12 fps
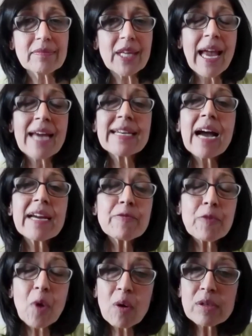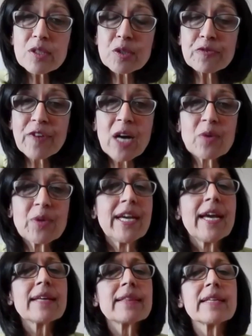And I've also found
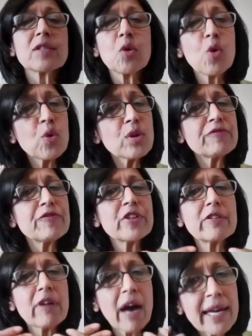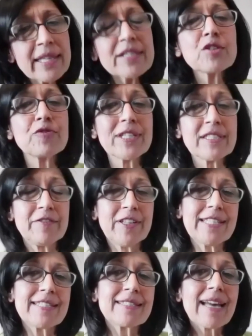there's a whole variety of
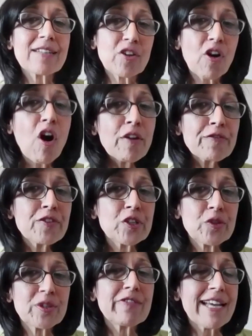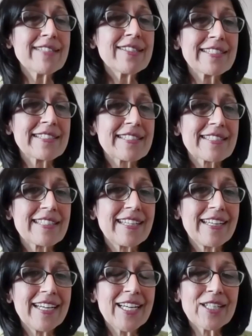activities that are offered to the residents.
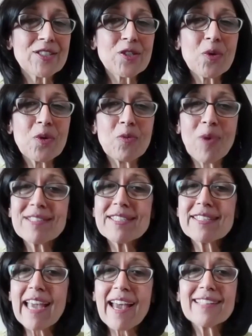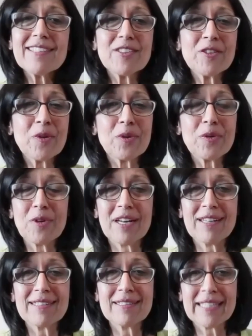So once again,
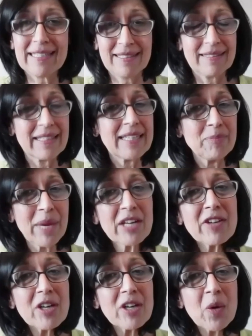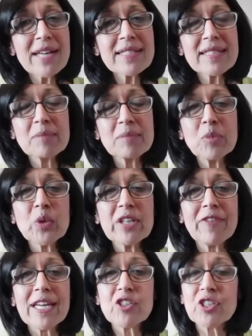it may require some
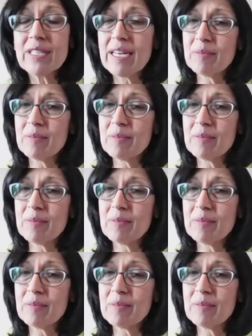motivation.